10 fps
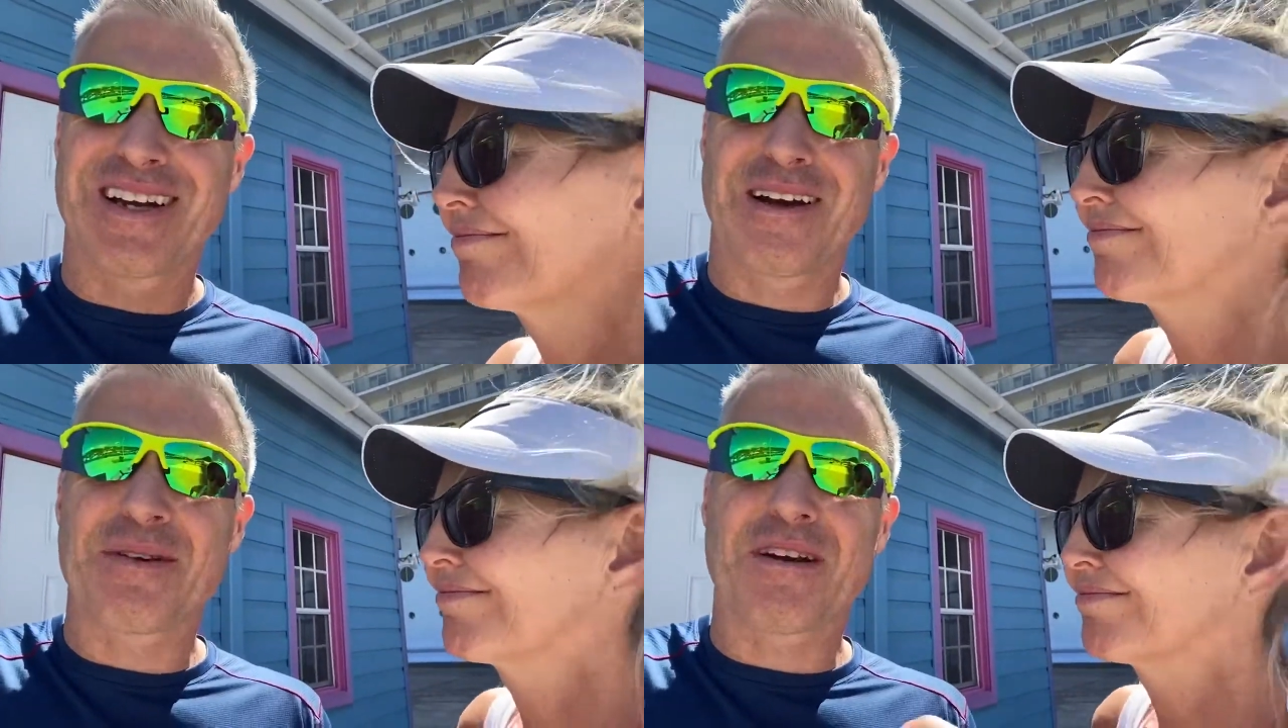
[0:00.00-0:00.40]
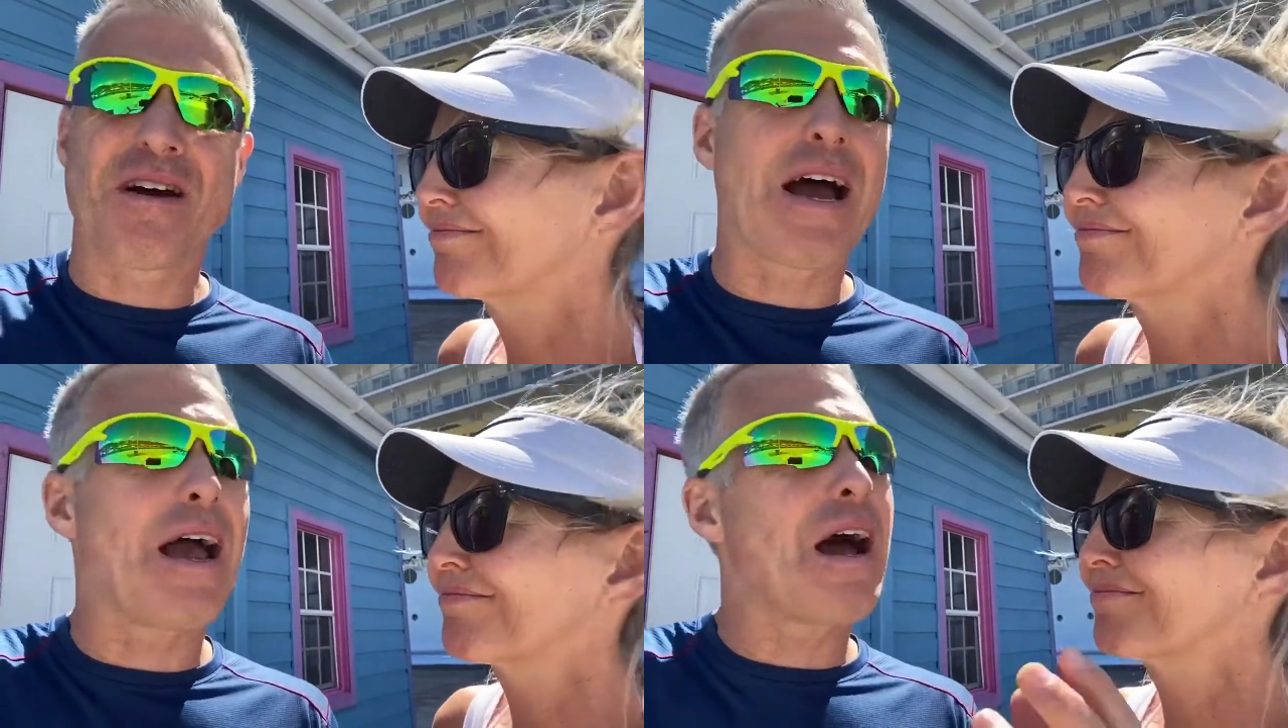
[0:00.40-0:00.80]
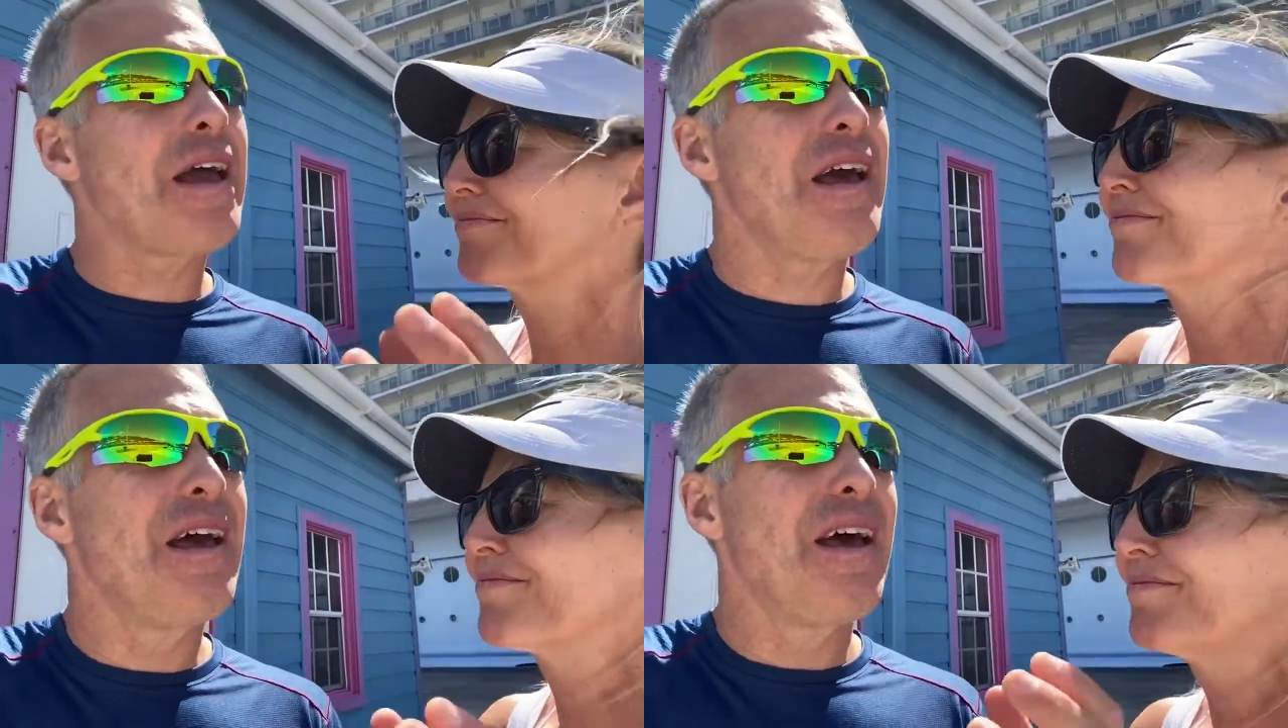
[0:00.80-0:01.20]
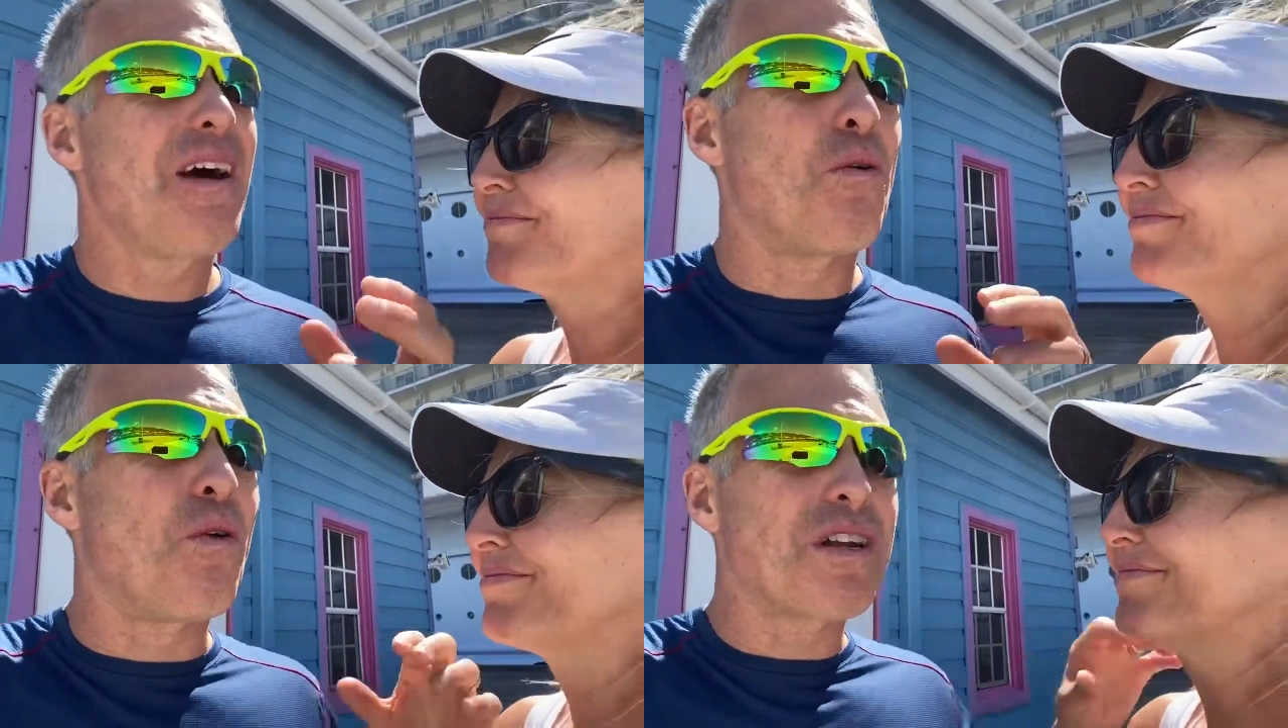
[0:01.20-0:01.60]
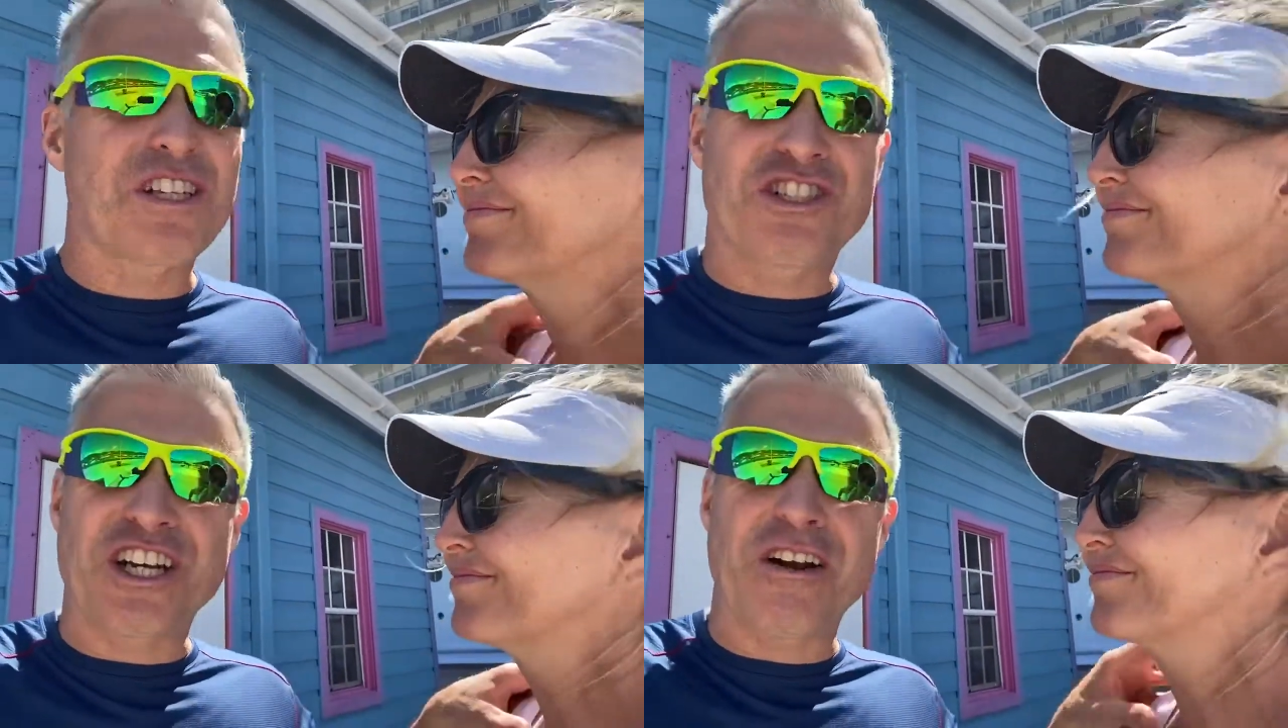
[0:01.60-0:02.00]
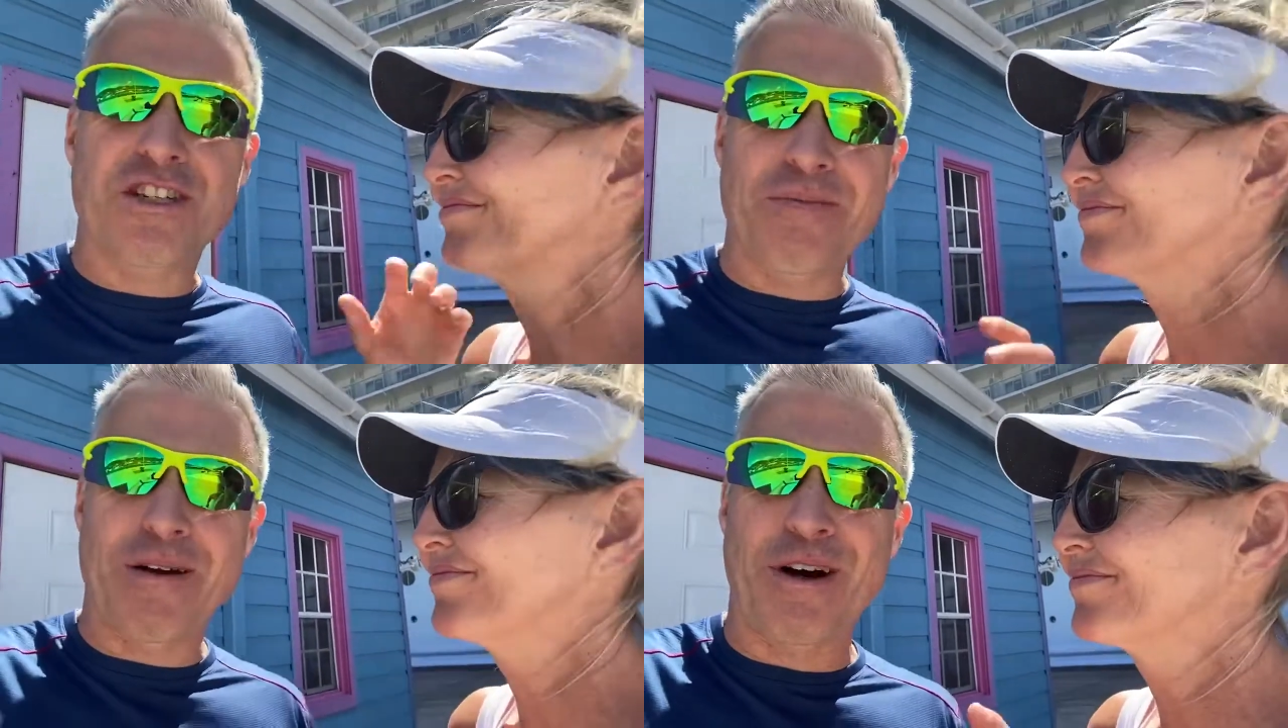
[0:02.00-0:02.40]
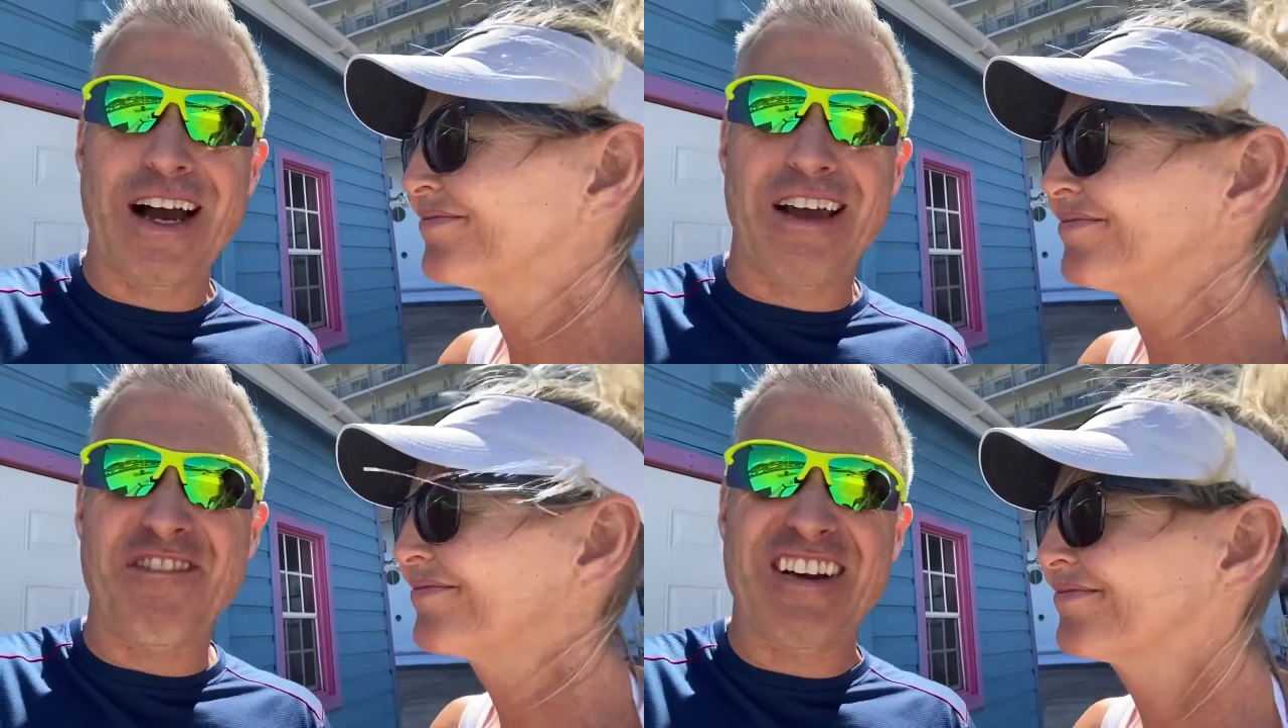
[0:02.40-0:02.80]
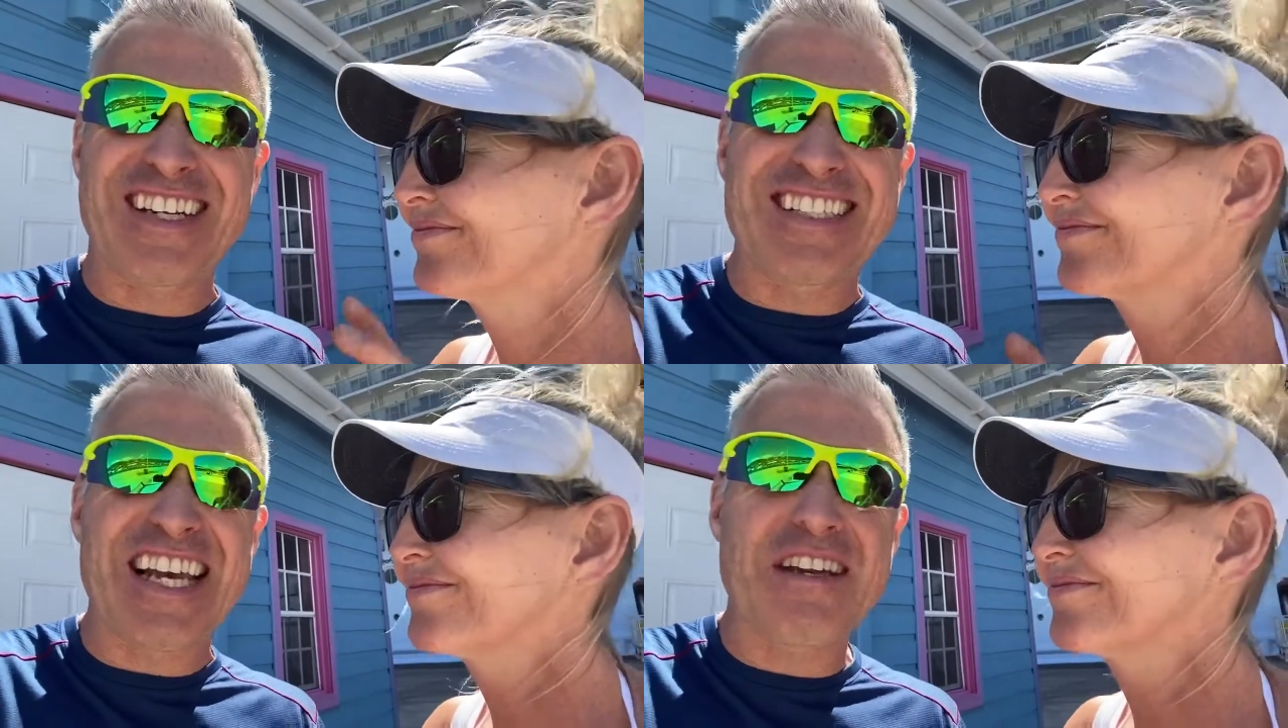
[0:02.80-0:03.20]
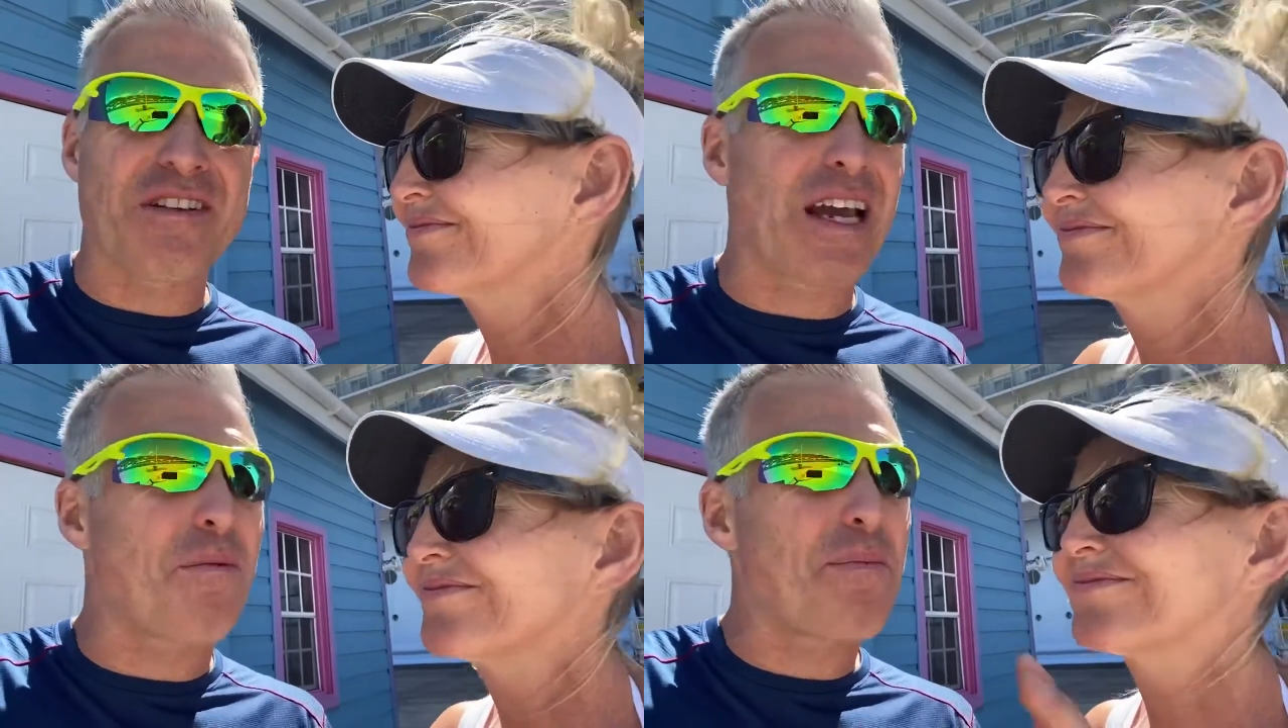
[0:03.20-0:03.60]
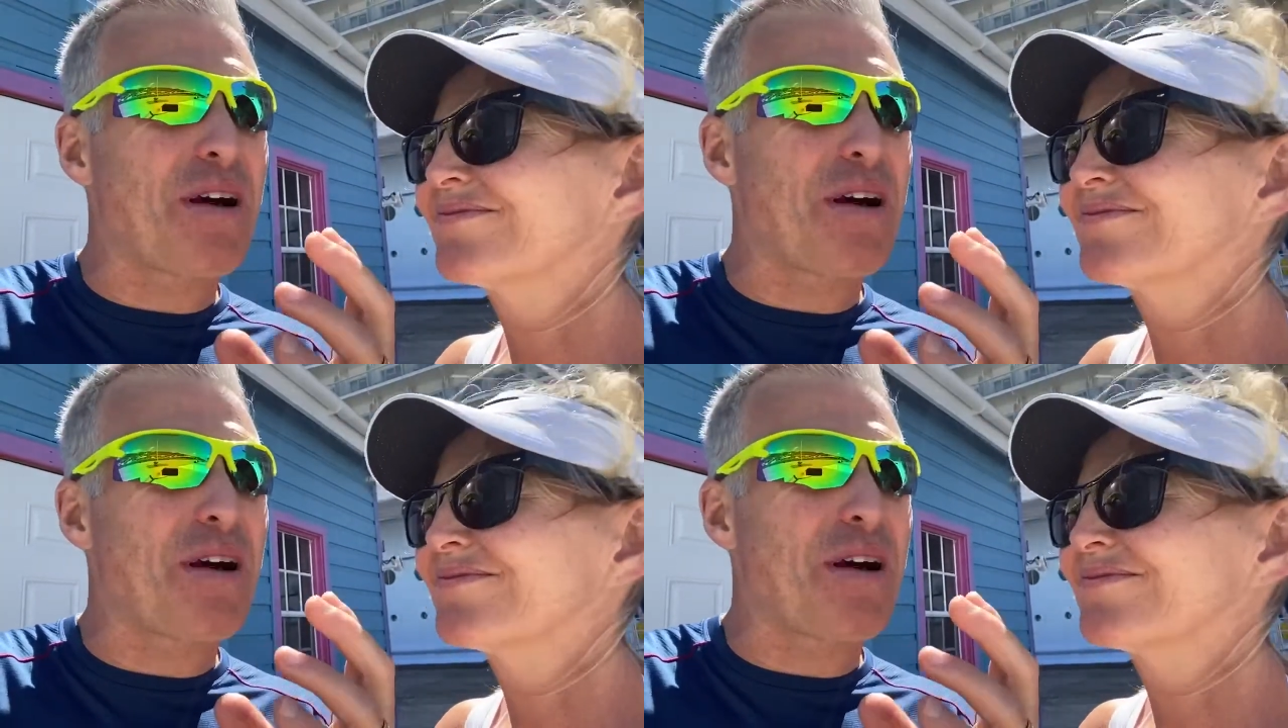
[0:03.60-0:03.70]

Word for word: gonna cry. I want to cherish my wife continually. I want my